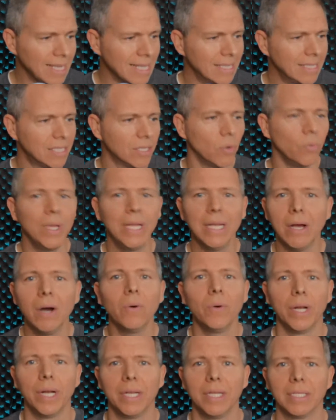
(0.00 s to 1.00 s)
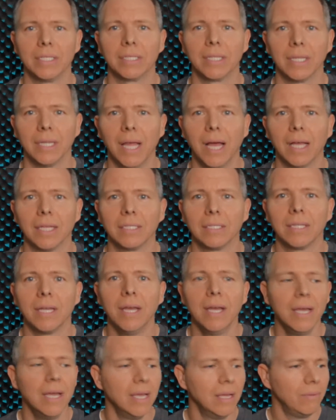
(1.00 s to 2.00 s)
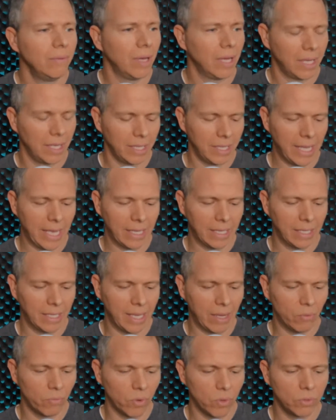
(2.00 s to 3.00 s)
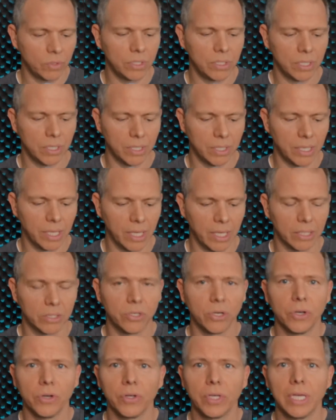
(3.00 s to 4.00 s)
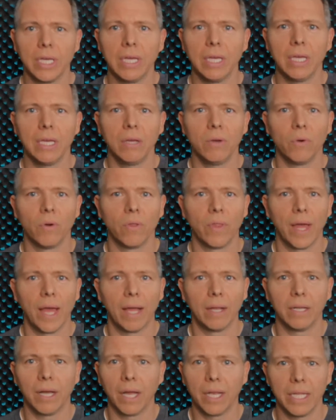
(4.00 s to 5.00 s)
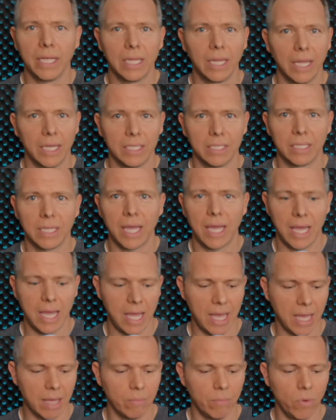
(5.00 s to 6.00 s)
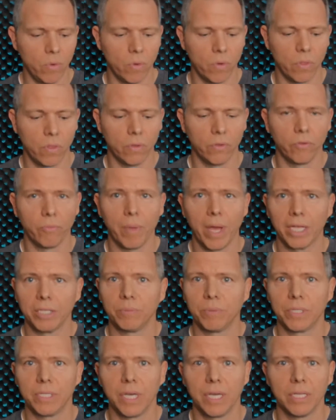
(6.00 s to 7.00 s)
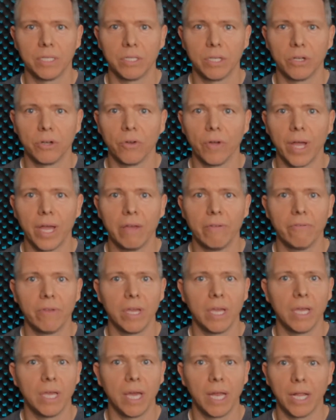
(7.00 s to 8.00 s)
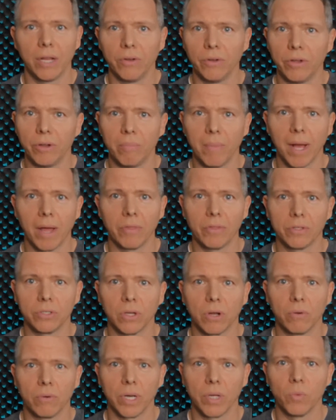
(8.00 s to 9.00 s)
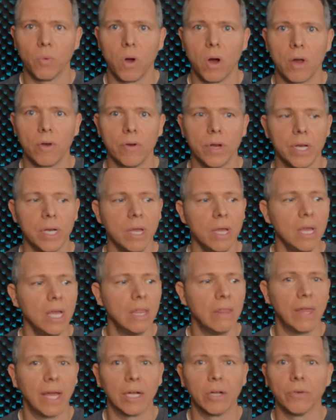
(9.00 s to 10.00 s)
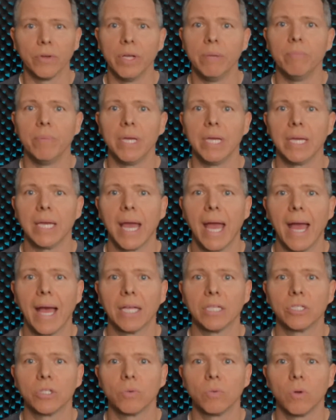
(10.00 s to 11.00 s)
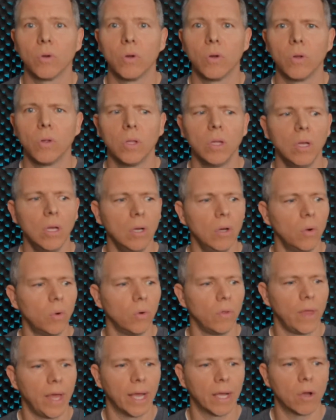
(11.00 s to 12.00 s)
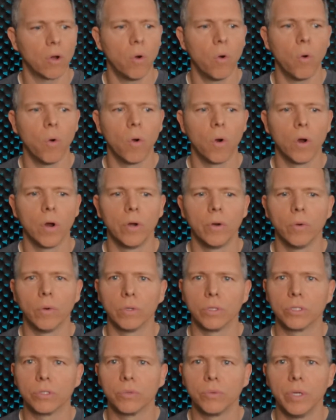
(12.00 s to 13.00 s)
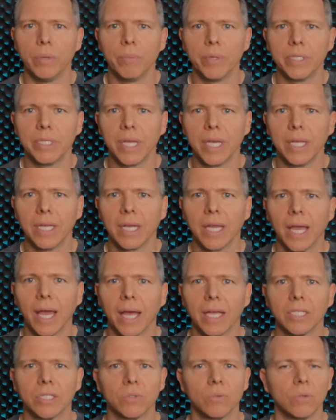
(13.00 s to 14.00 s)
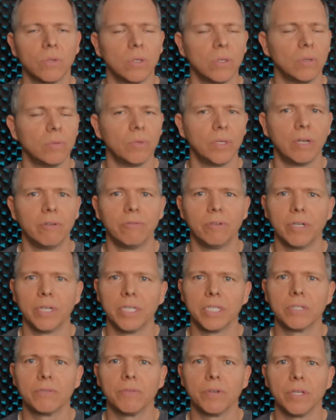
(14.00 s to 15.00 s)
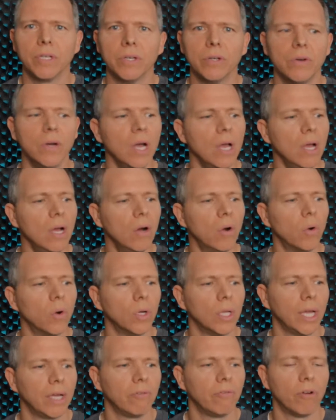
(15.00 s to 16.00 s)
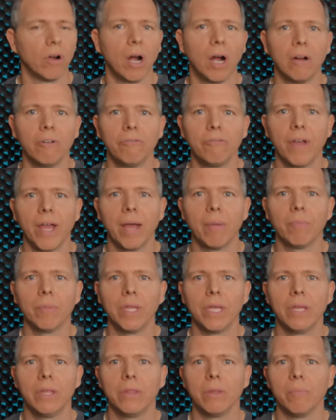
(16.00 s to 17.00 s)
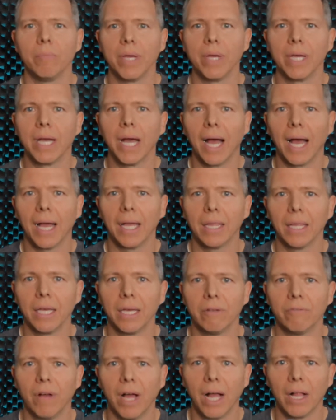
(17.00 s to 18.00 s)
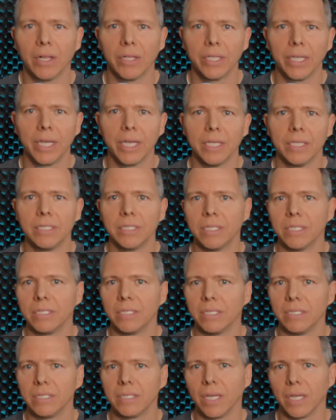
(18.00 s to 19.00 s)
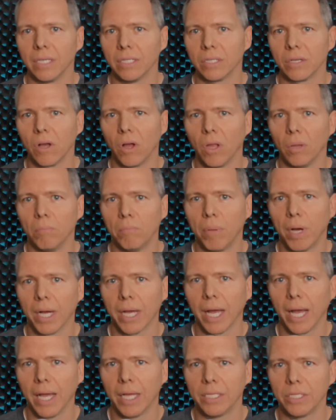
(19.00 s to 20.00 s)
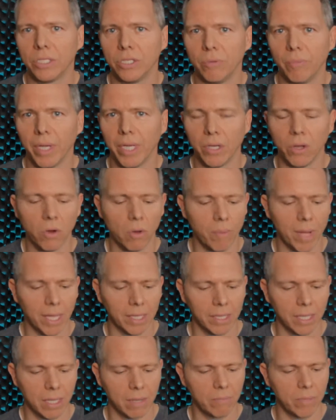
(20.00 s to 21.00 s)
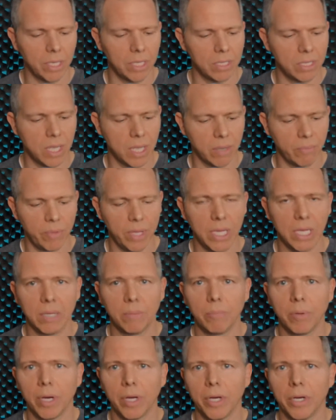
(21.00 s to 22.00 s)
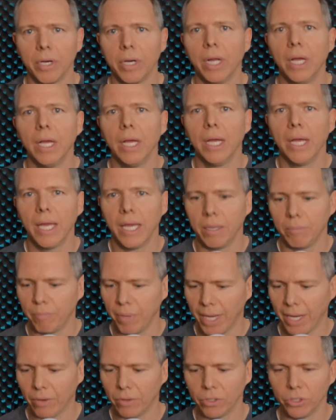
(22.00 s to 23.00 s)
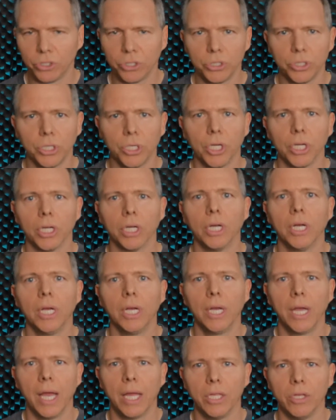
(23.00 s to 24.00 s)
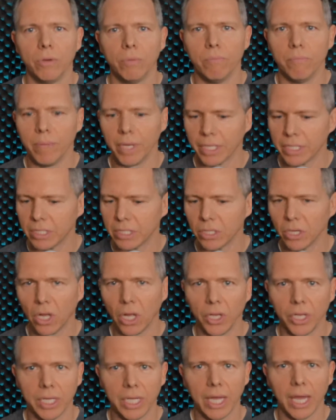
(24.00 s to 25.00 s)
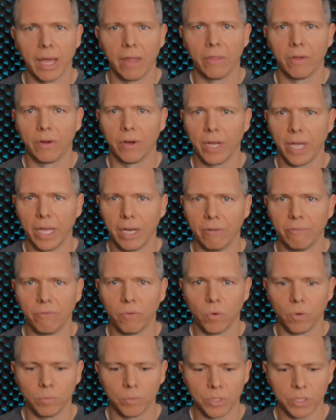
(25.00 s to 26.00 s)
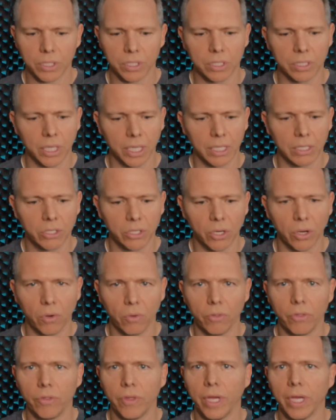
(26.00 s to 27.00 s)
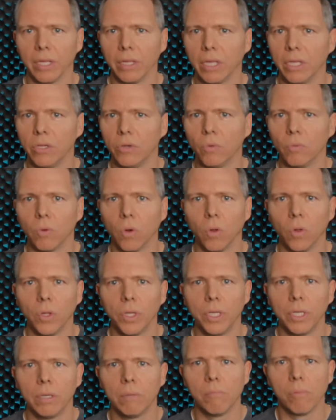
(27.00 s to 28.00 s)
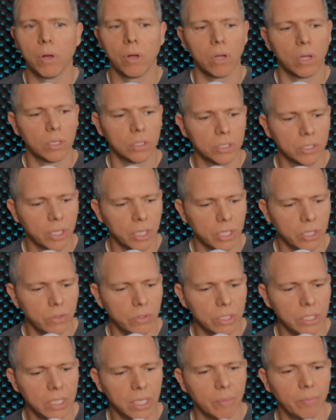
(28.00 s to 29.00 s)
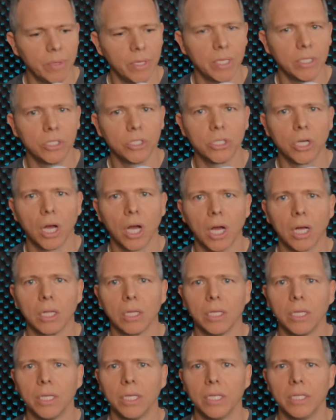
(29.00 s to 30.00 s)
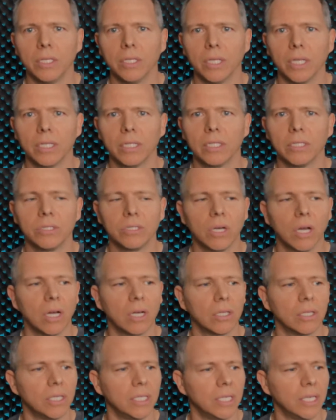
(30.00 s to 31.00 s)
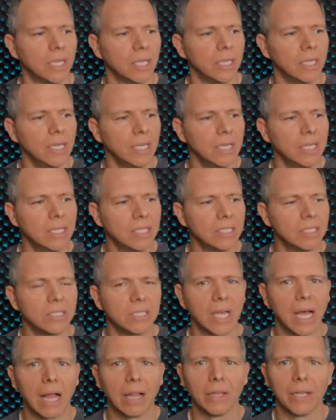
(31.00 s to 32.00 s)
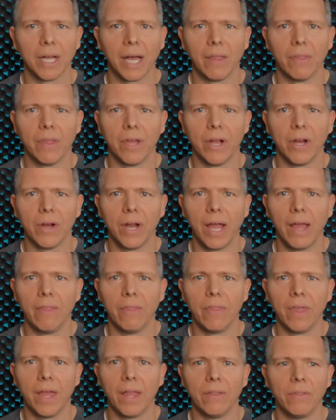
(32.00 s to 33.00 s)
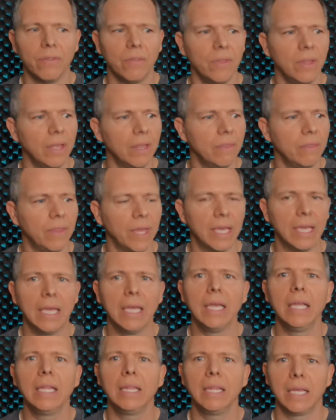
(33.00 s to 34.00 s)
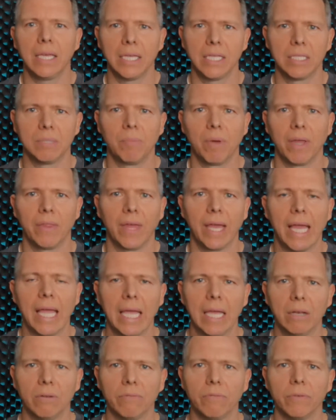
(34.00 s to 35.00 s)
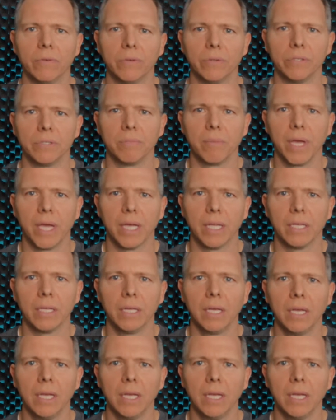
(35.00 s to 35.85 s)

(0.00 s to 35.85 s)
And so we know what it is to lust. That roasted turkey, or that honey glazed ham, or those mashed potatoes and gravy, and I know your mouth is already watering, that green bean casserole, or that corn or sweet potato casserole, whatever it is for you. Or like for our family, the big highlight of holidays is these things called Buckeyes. And you may know about them, but you take peanut butter and powdered sugar, and you mix it all together, and it forms this like dough thing, and then you roll it into balls, and then you dip it in chocolate, and you let the chocolate get solid on there, and then they eat these by the handfuls, man.